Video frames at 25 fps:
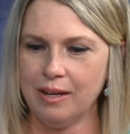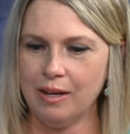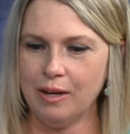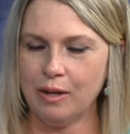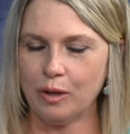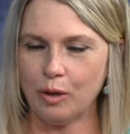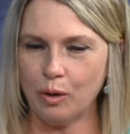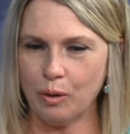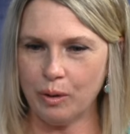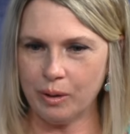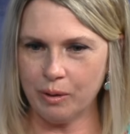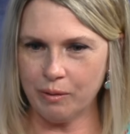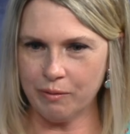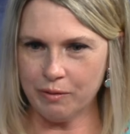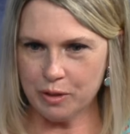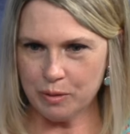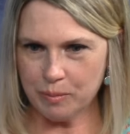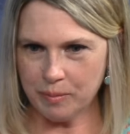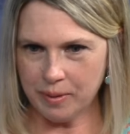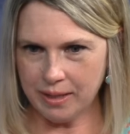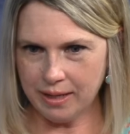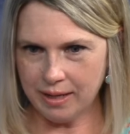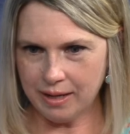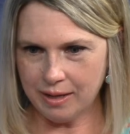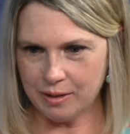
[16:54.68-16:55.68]
going over
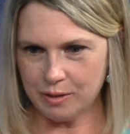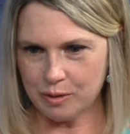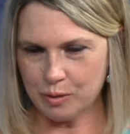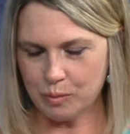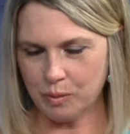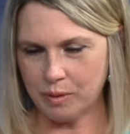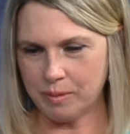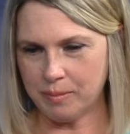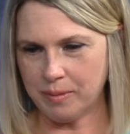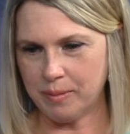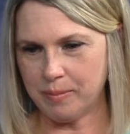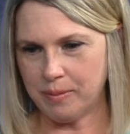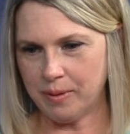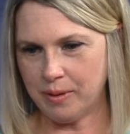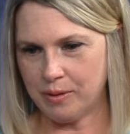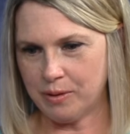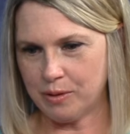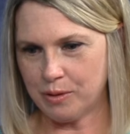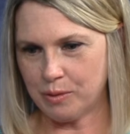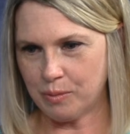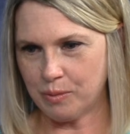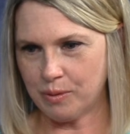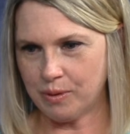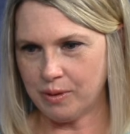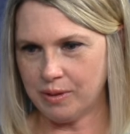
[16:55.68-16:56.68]
to my house. One of my
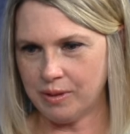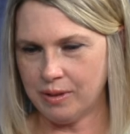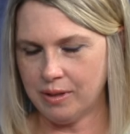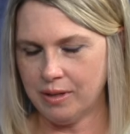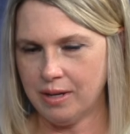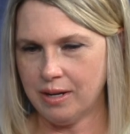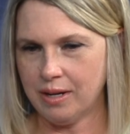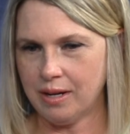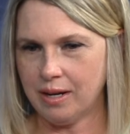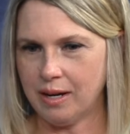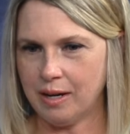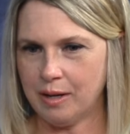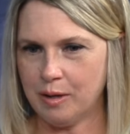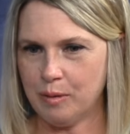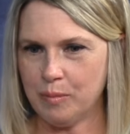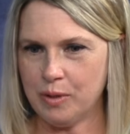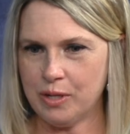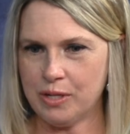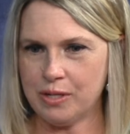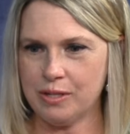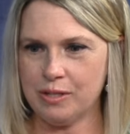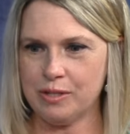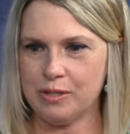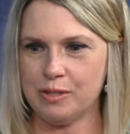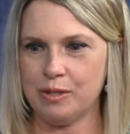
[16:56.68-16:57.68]
brothers were on a
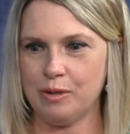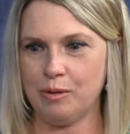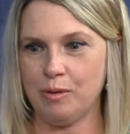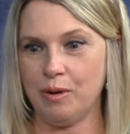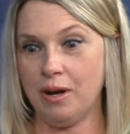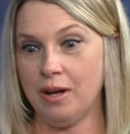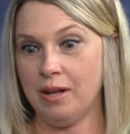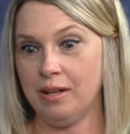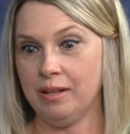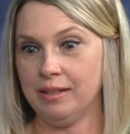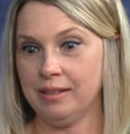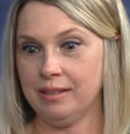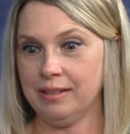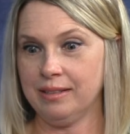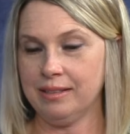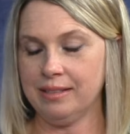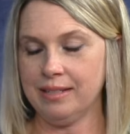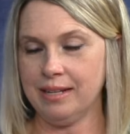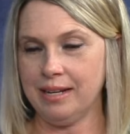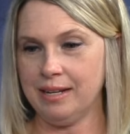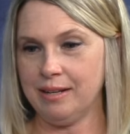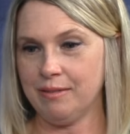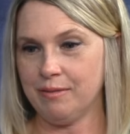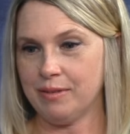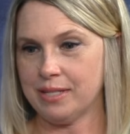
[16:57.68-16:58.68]
mission, so all
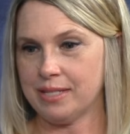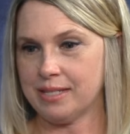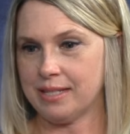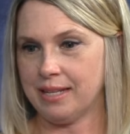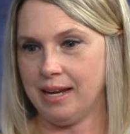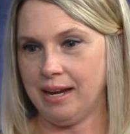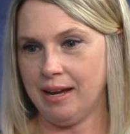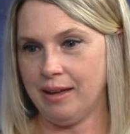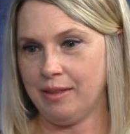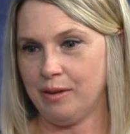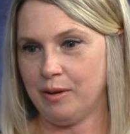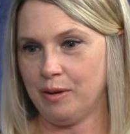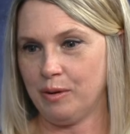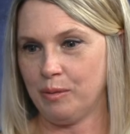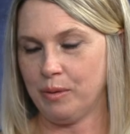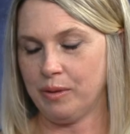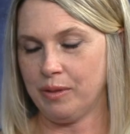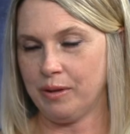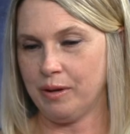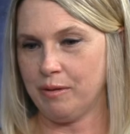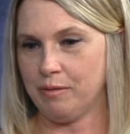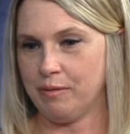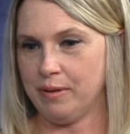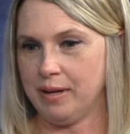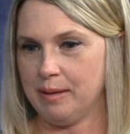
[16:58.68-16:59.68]
nine of us gather
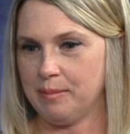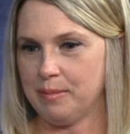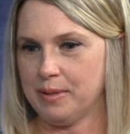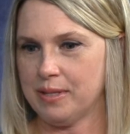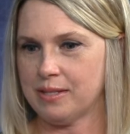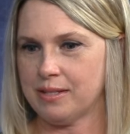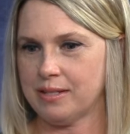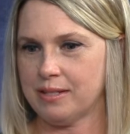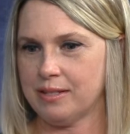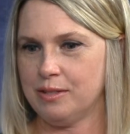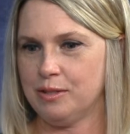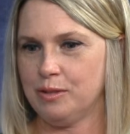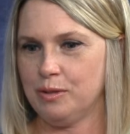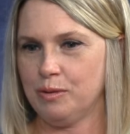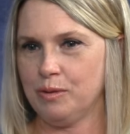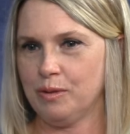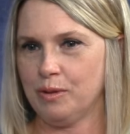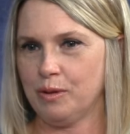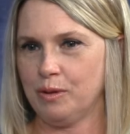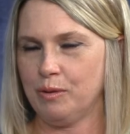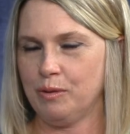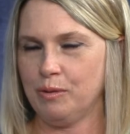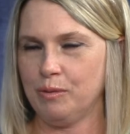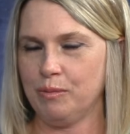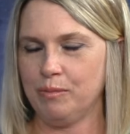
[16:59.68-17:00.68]
with our families to do
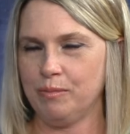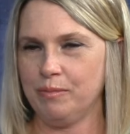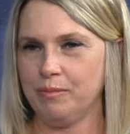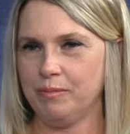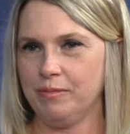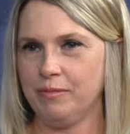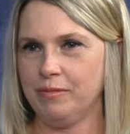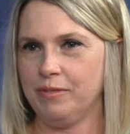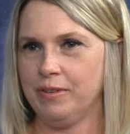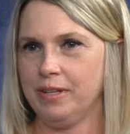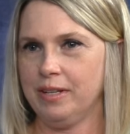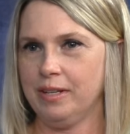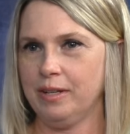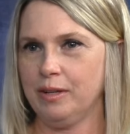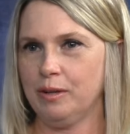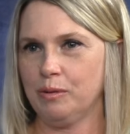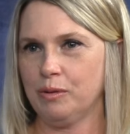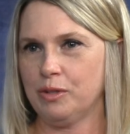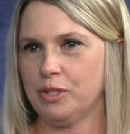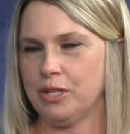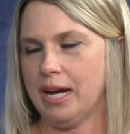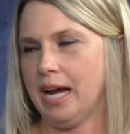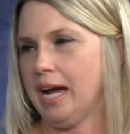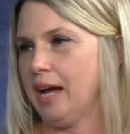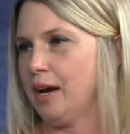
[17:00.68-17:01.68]
the whole video
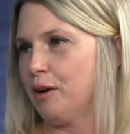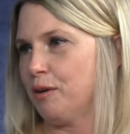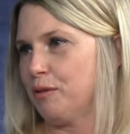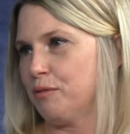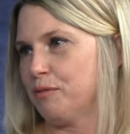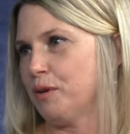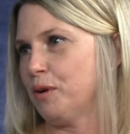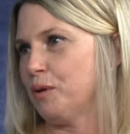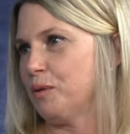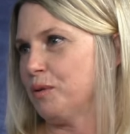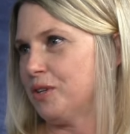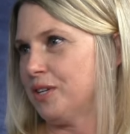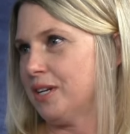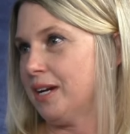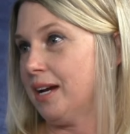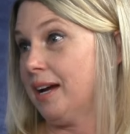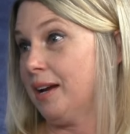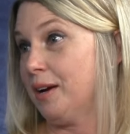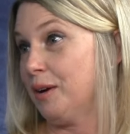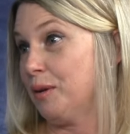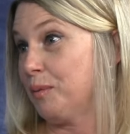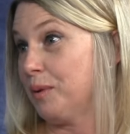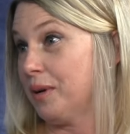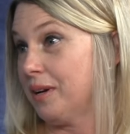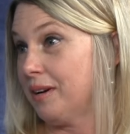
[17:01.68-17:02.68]
chat or phone
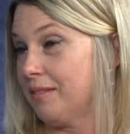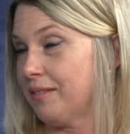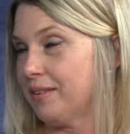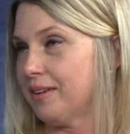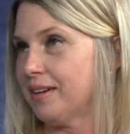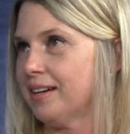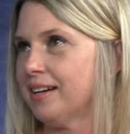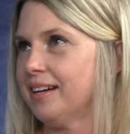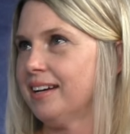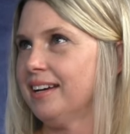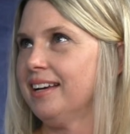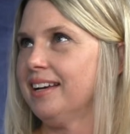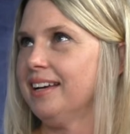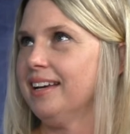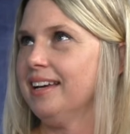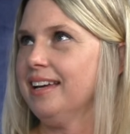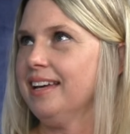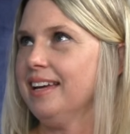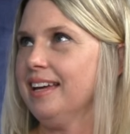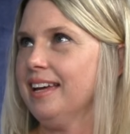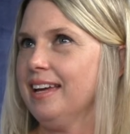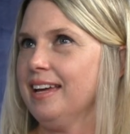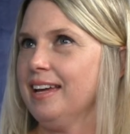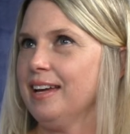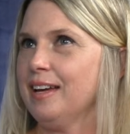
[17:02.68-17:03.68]
chat or whatever. Yeah, yeah.
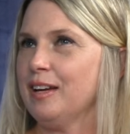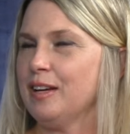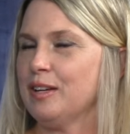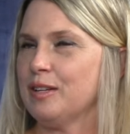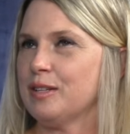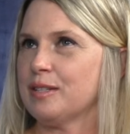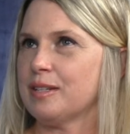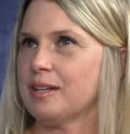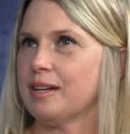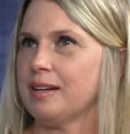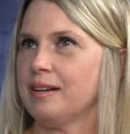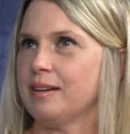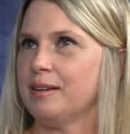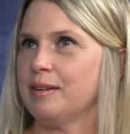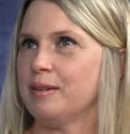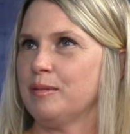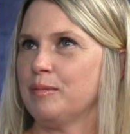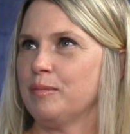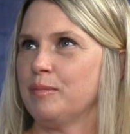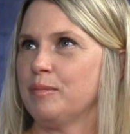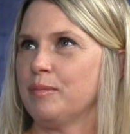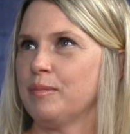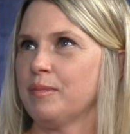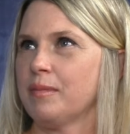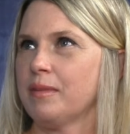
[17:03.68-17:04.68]
And
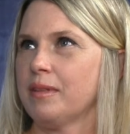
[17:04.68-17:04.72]
um,